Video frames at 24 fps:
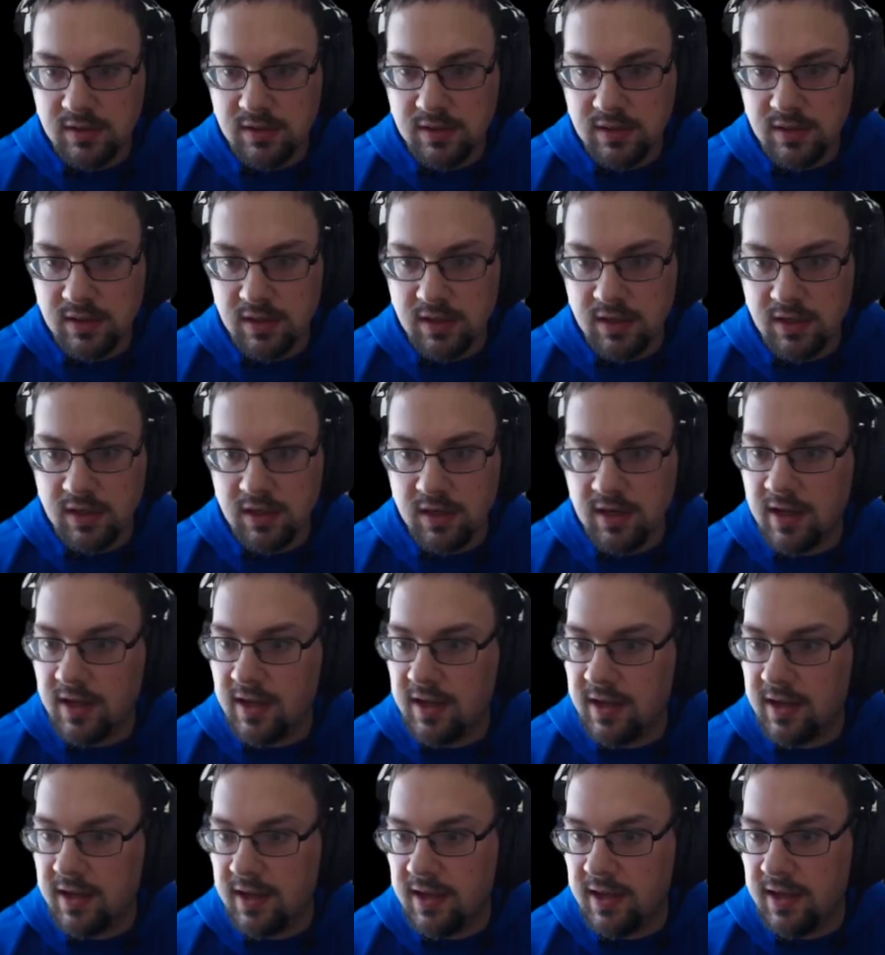And
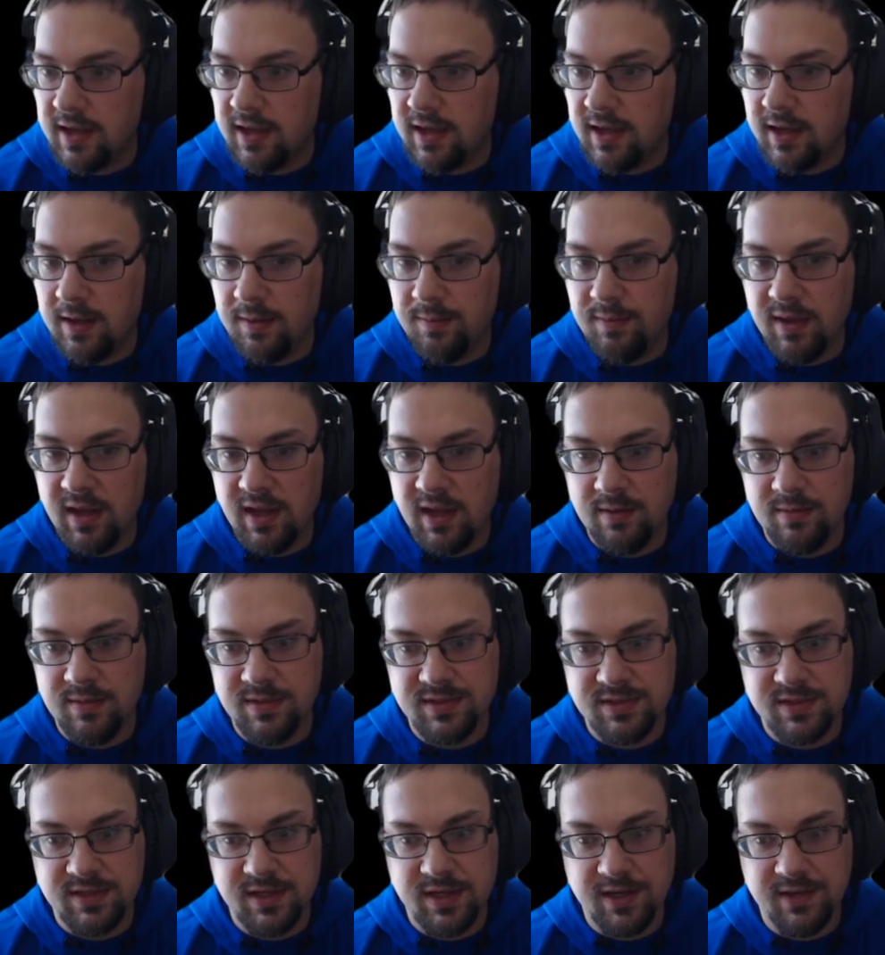I made a
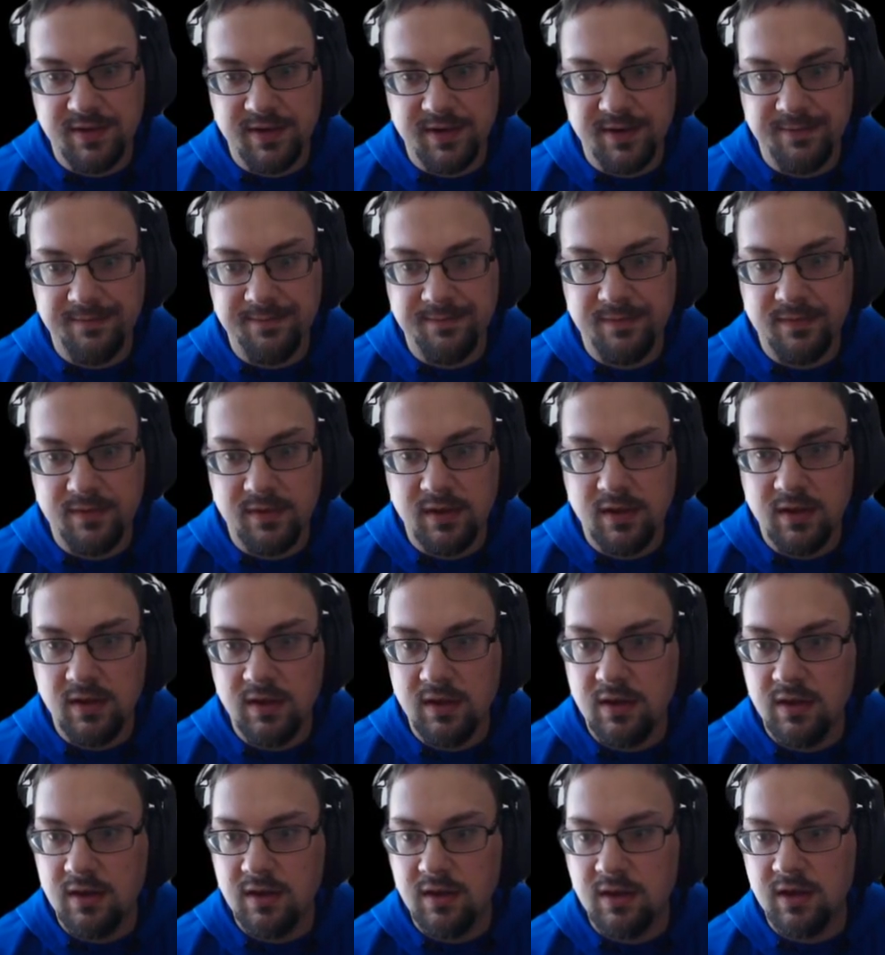mistake there.
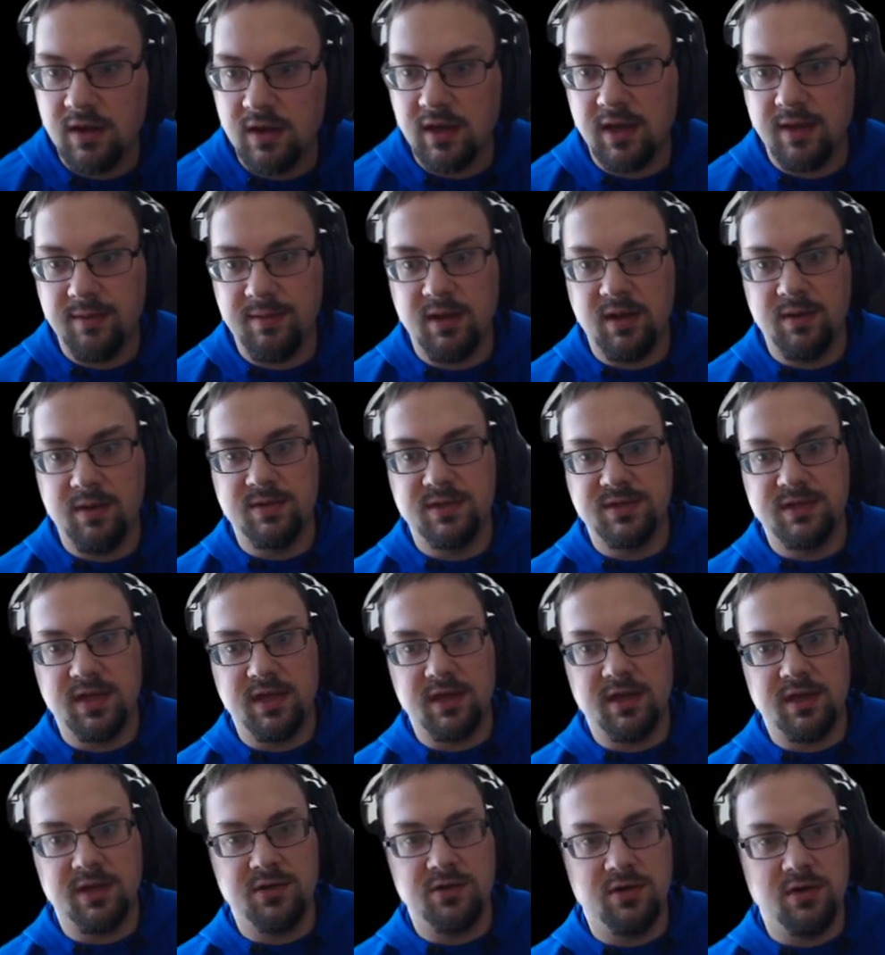I made a mistake.
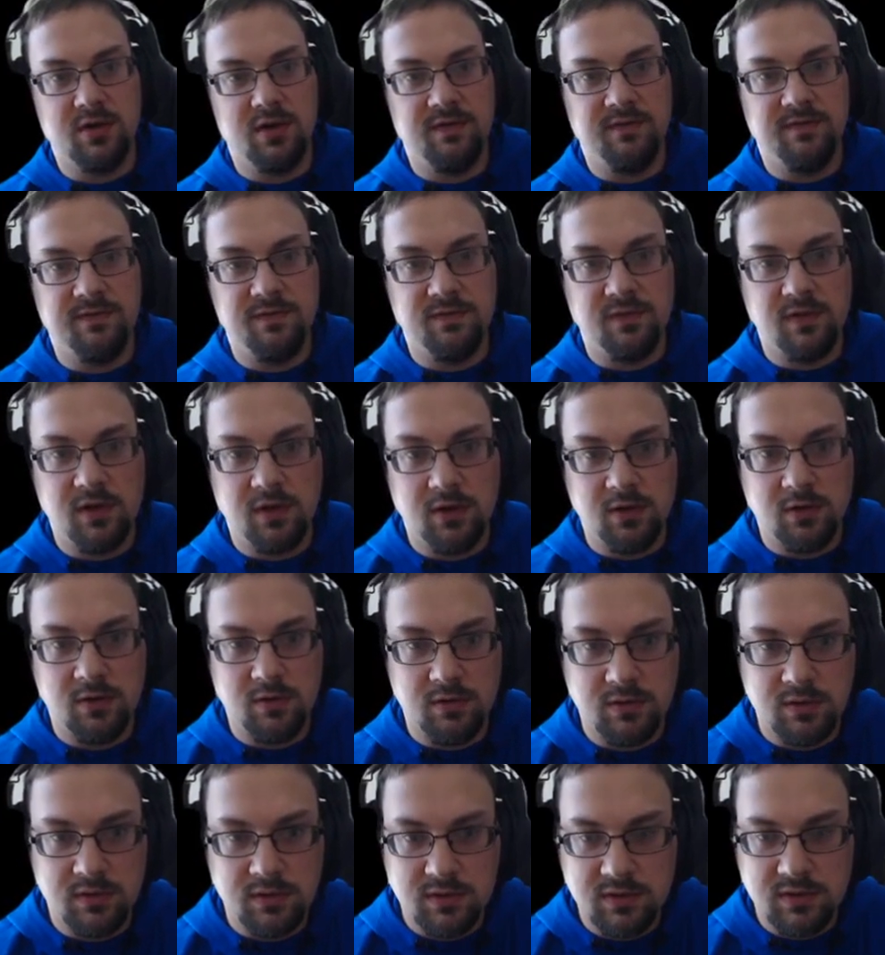I should have
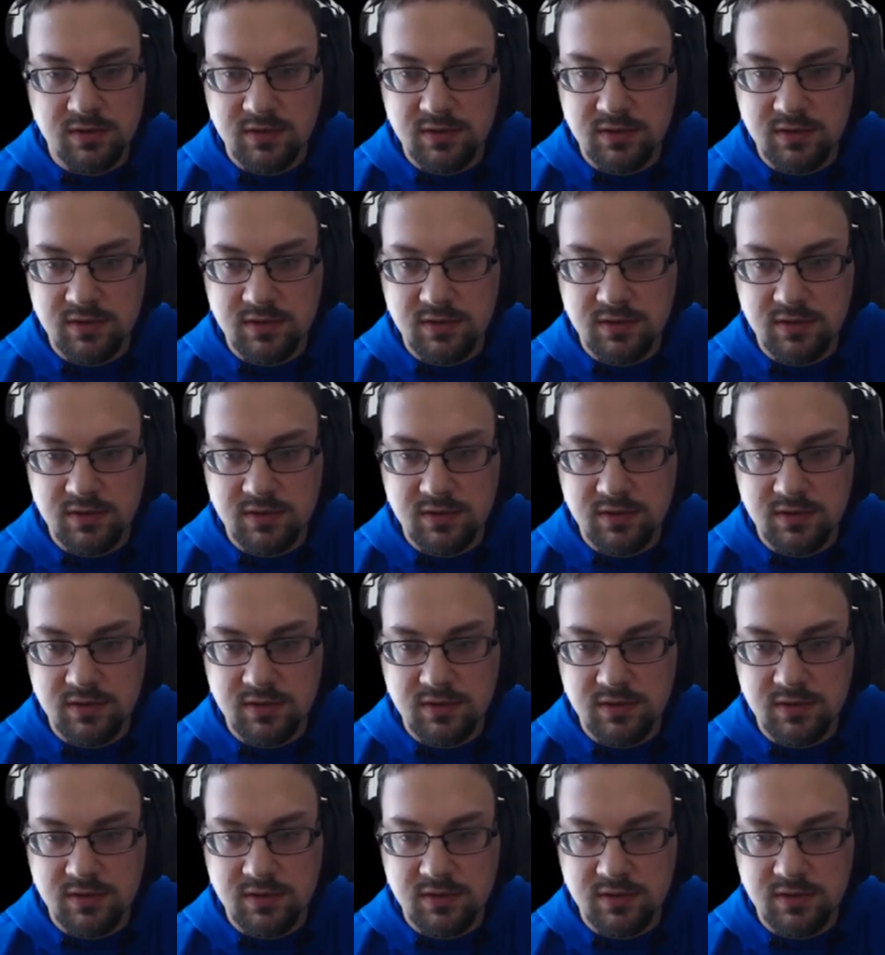flown...